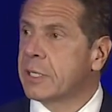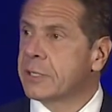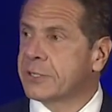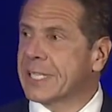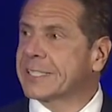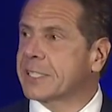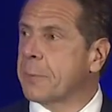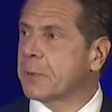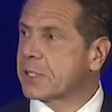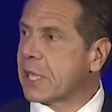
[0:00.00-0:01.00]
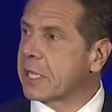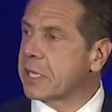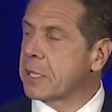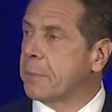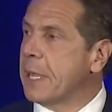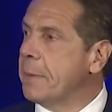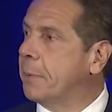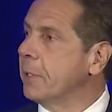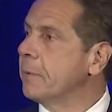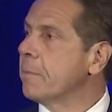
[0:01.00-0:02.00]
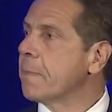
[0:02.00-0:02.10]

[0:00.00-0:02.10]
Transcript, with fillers: 60% of the people